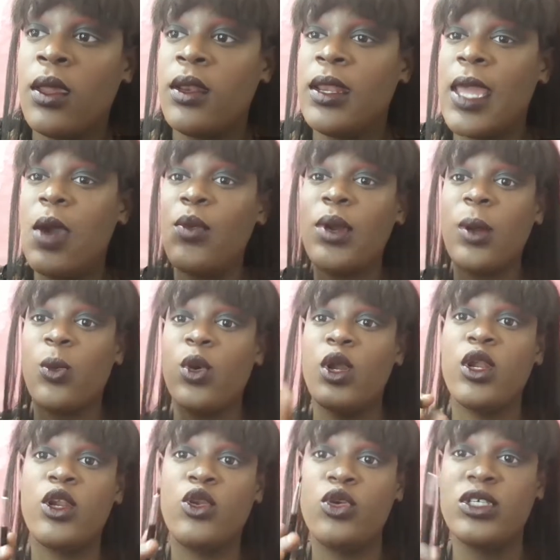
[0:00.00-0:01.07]
now what I'm going
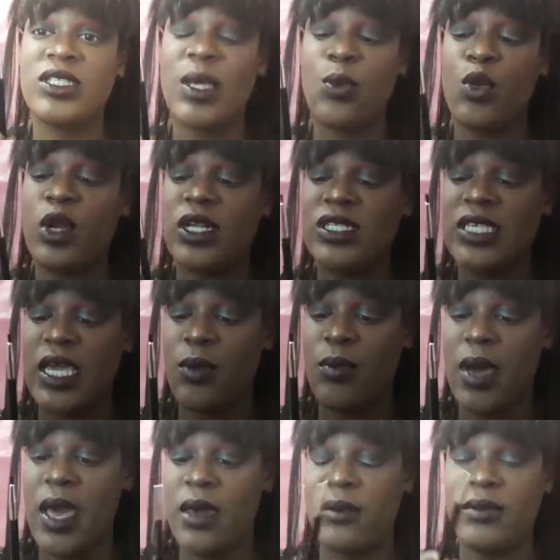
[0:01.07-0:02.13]
to do is I'm going to take
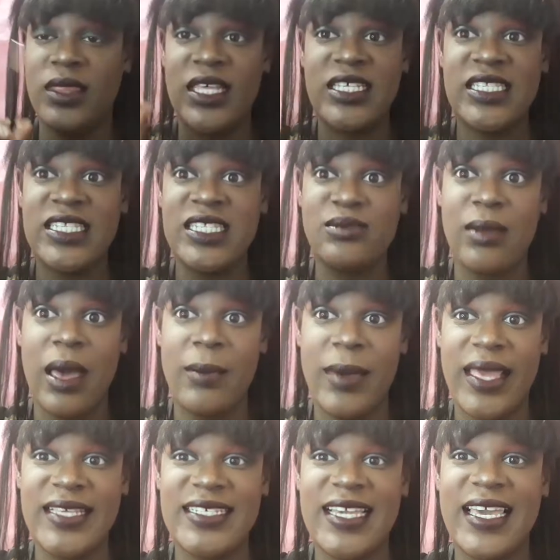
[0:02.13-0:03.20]
this is my
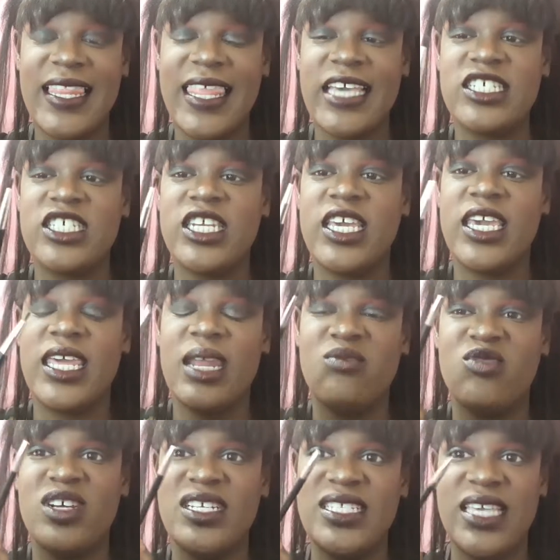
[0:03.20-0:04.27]
Magic Collection. Again, I'm
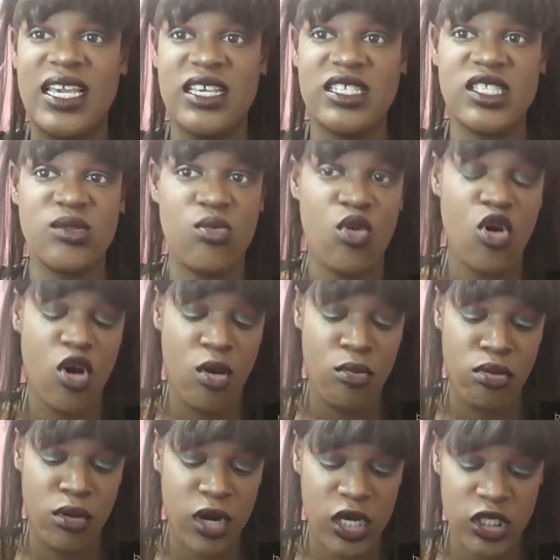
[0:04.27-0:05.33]
going to take a small
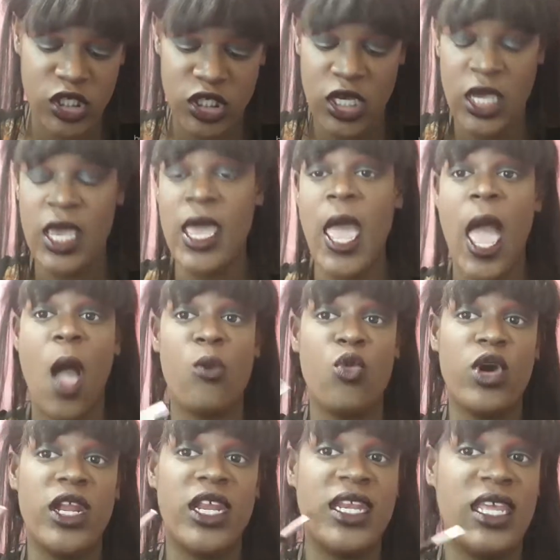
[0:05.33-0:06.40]
brush. I'm
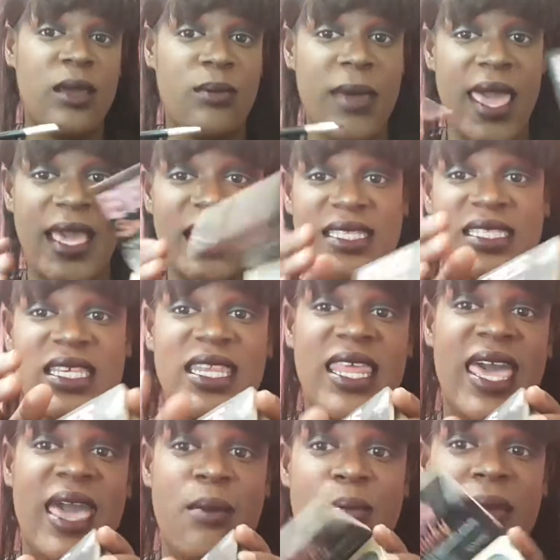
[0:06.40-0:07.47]
going to dip back into
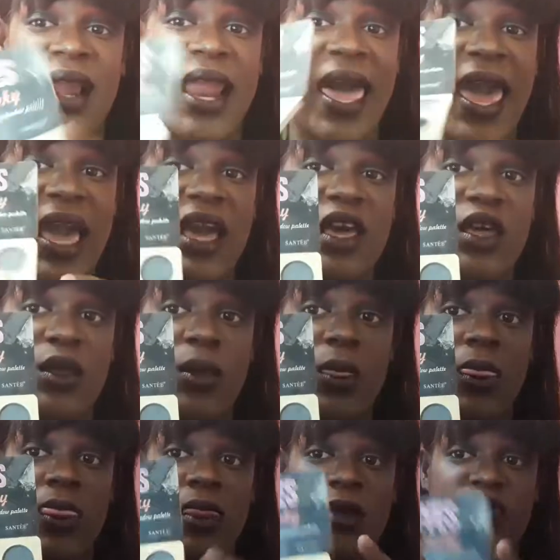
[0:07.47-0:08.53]
that black
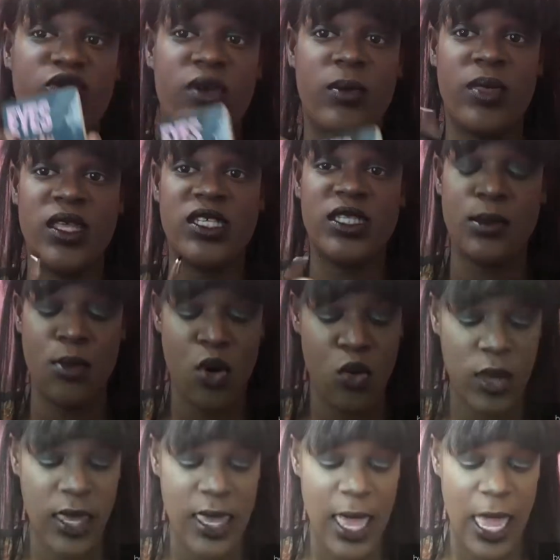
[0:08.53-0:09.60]
from the
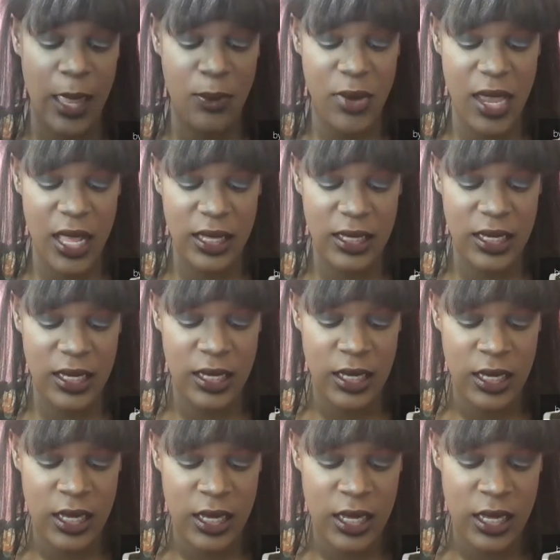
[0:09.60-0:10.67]
Smoky Eye palette.
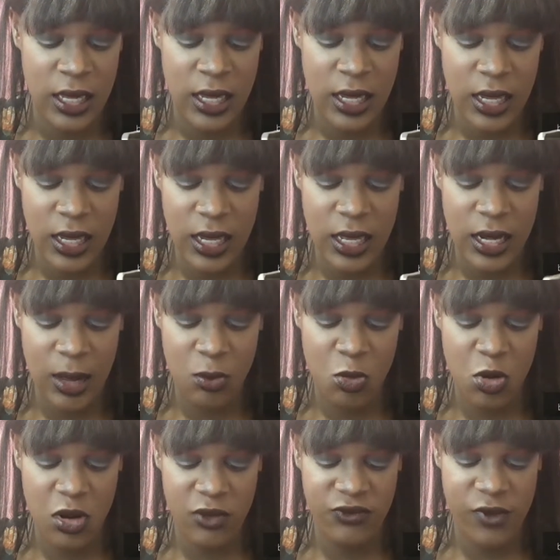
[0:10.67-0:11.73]
And I'm
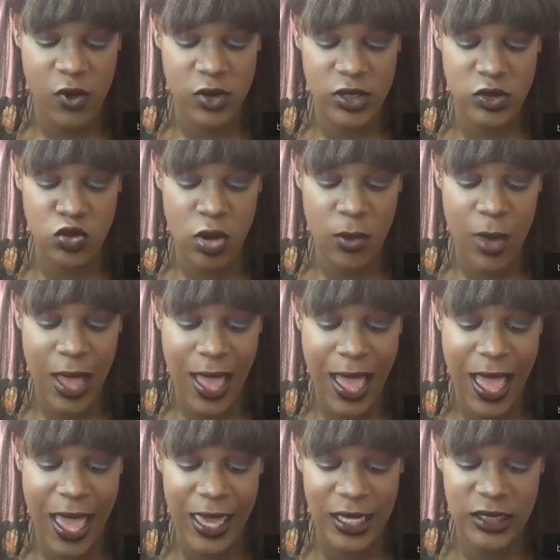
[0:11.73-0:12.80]
going to focus on my
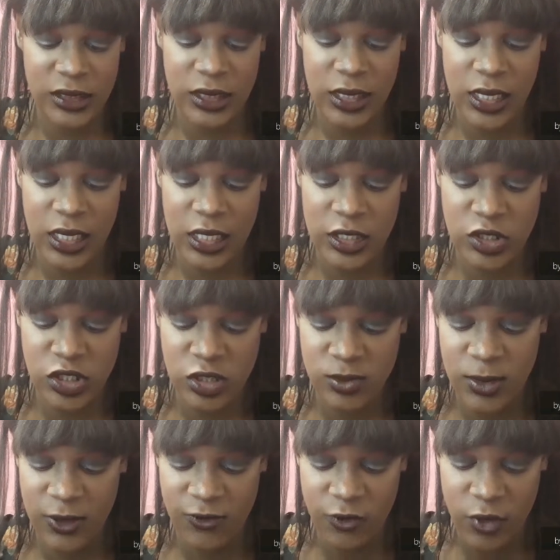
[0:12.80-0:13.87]
eyes again just
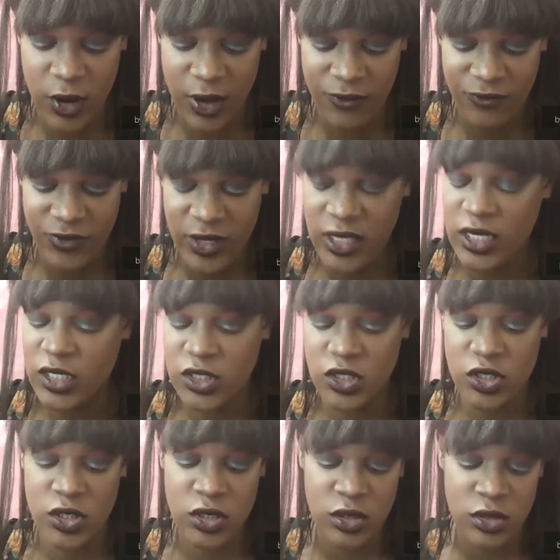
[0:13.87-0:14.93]
before I
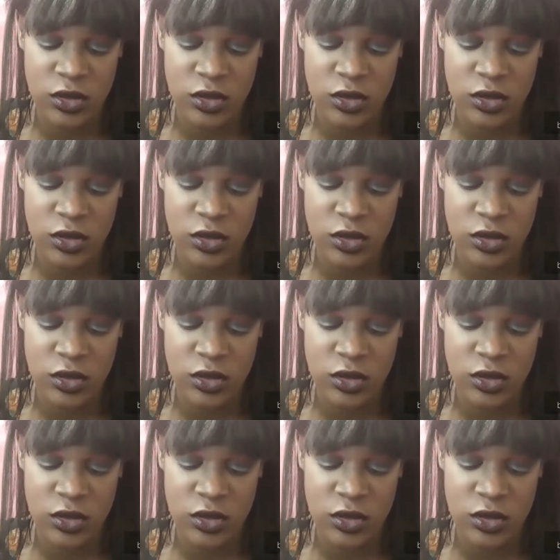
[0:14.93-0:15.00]
finish.